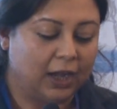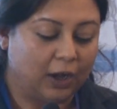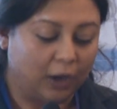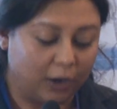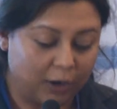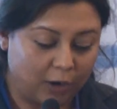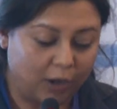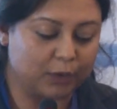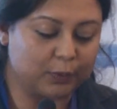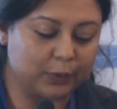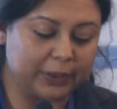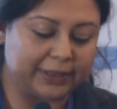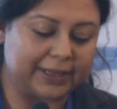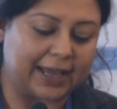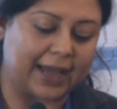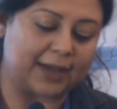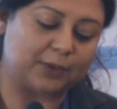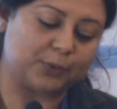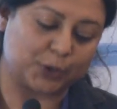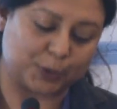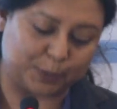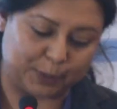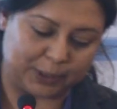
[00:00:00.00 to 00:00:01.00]
Along with
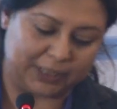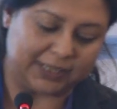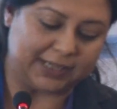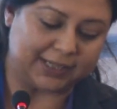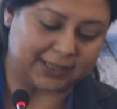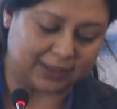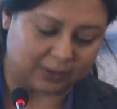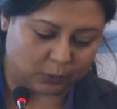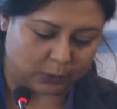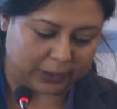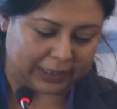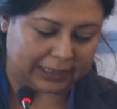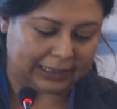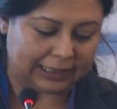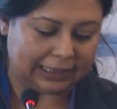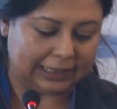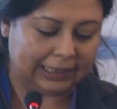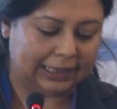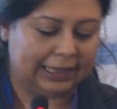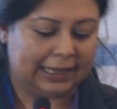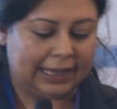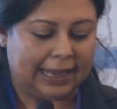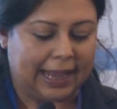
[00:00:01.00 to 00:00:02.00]
that was political will
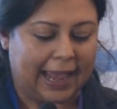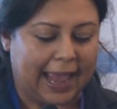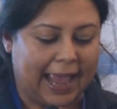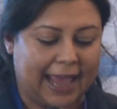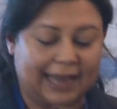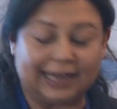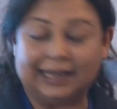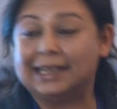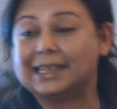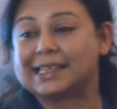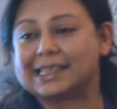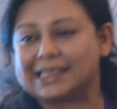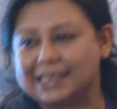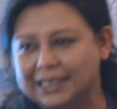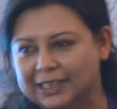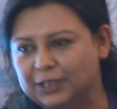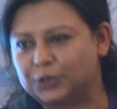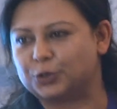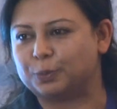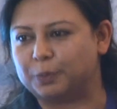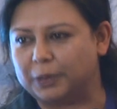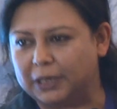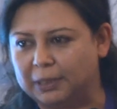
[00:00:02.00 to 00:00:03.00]
and
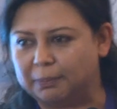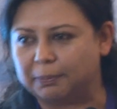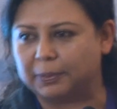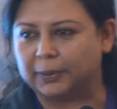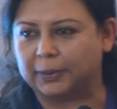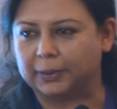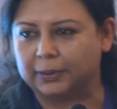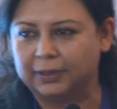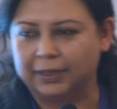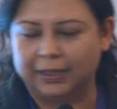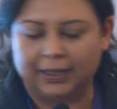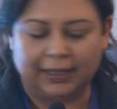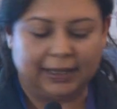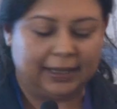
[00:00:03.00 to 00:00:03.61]
listening to people.